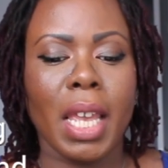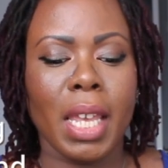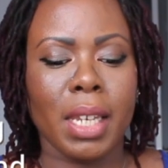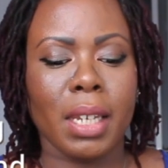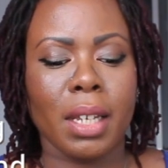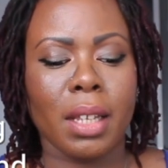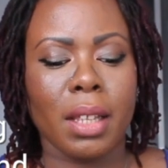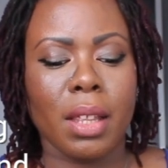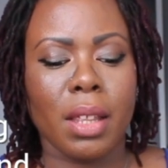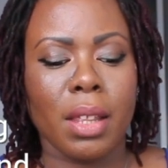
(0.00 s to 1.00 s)
in
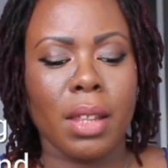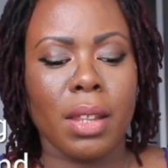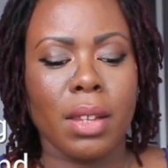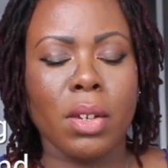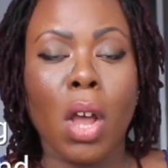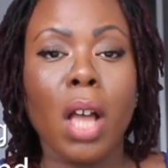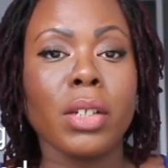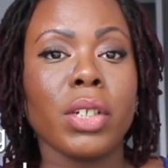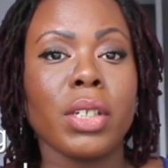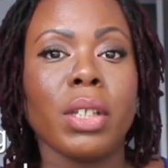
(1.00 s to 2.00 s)

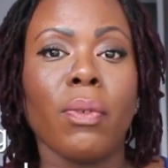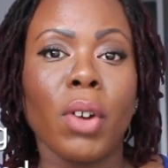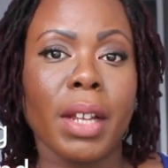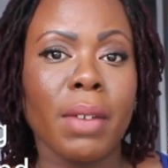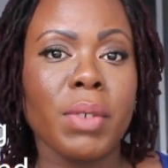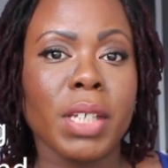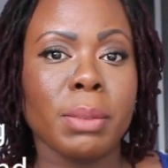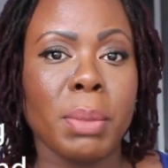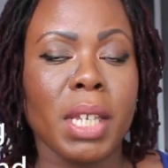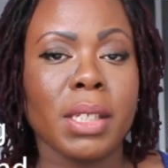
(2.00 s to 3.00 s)
not just the
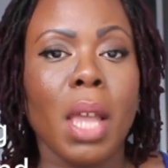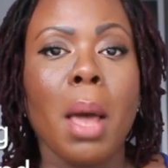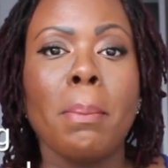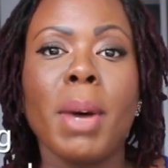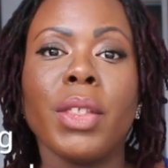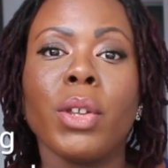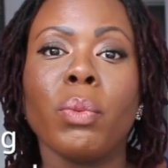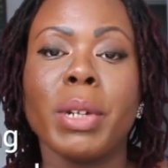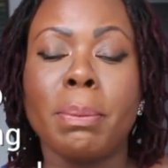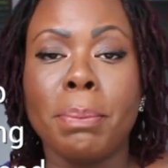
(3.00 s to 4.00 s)
forgiveness piece, but the
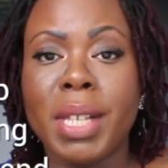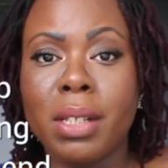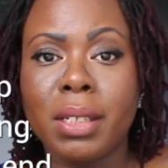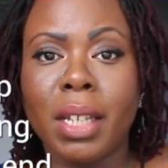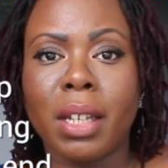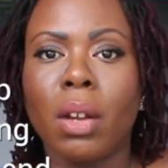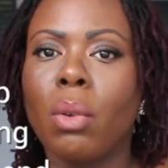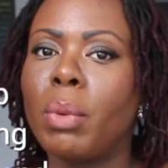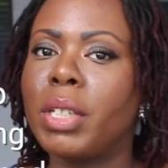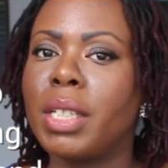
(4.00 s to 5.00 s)
rebuilding,
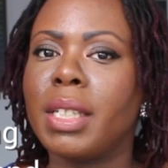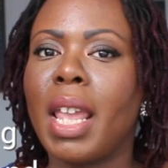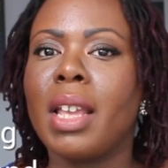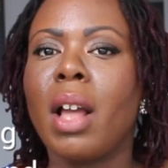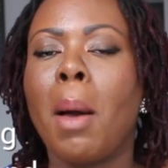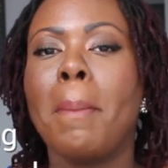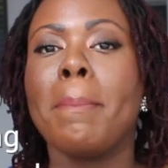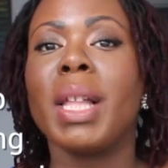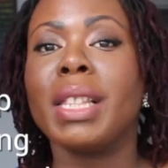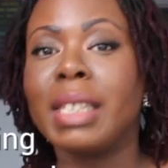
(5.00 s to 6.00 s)
which is a
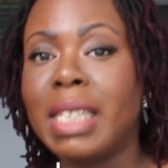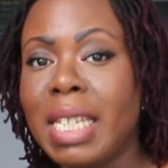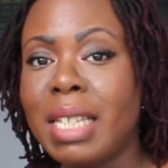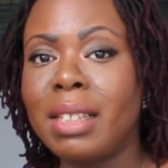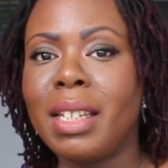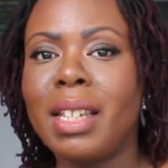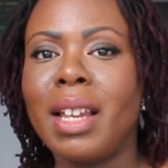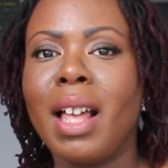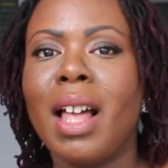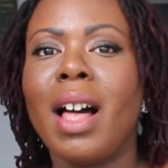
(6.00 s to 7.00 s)

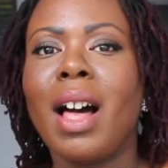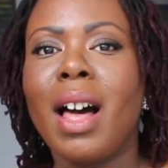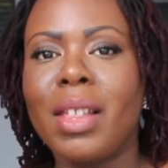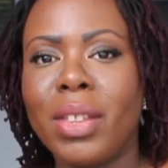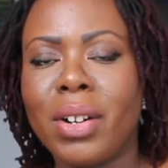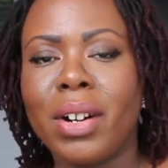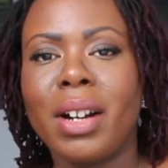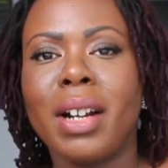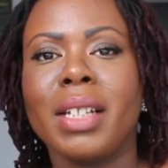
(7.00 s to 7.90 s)
completely other